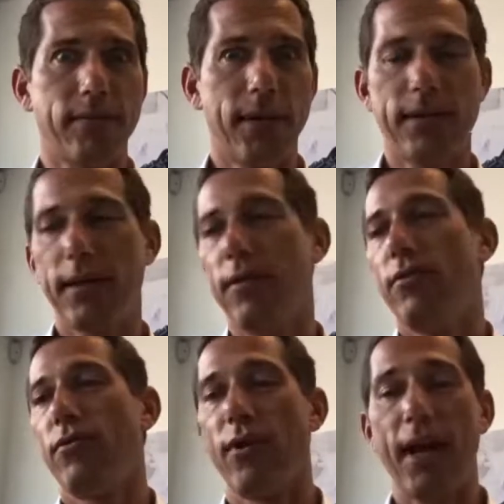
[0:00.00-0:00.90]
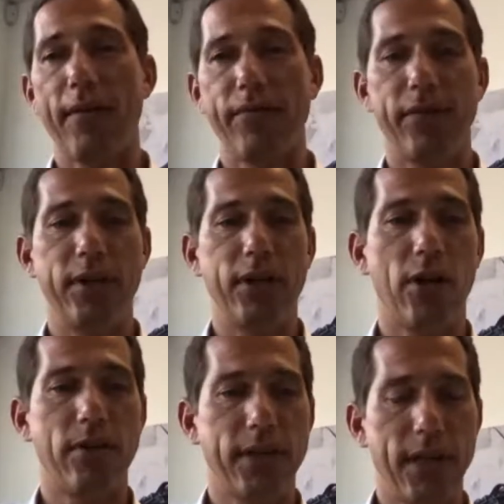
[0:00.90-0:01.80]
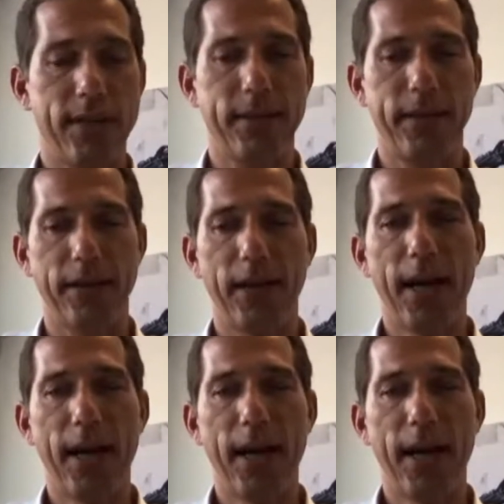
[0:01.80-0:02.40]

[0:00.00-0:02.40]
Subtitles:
As you don't have 15-ton skid steer,